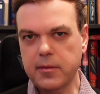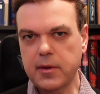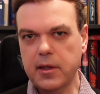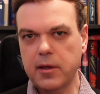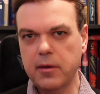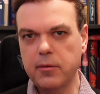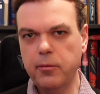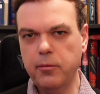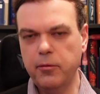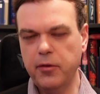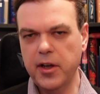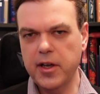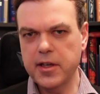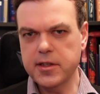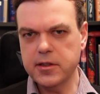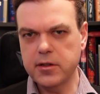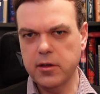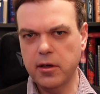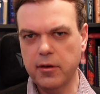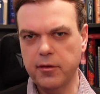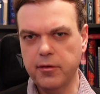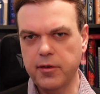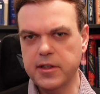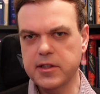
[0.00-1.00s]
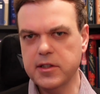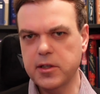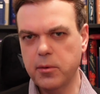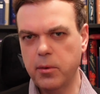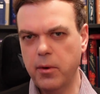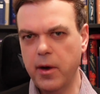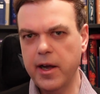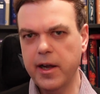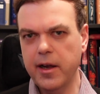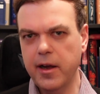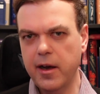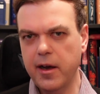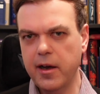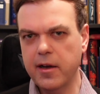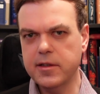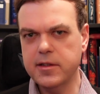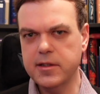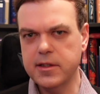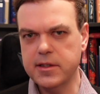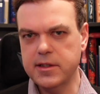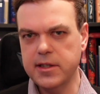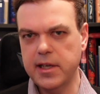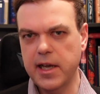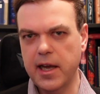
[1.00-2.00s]
first off, it's quite hard
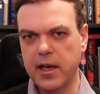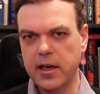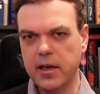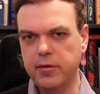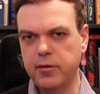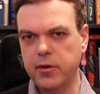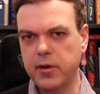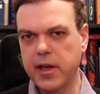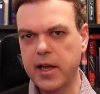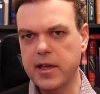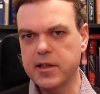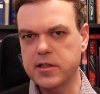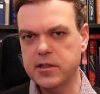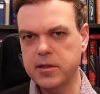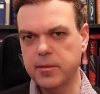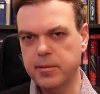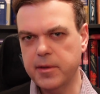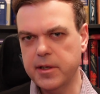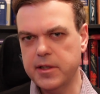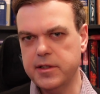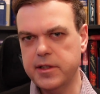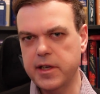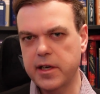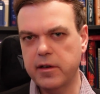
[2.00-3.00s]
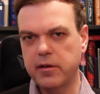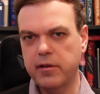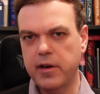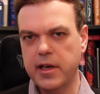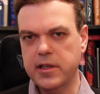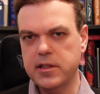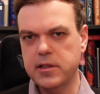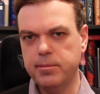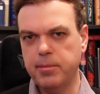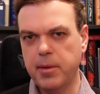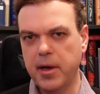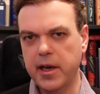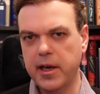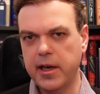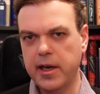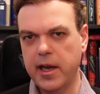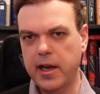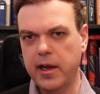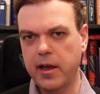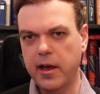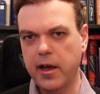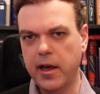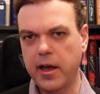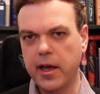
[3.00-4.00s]
to tell if you get something generated by an
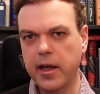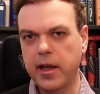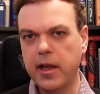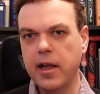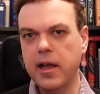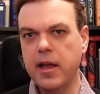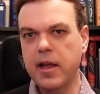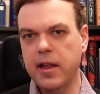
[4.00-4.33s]
AI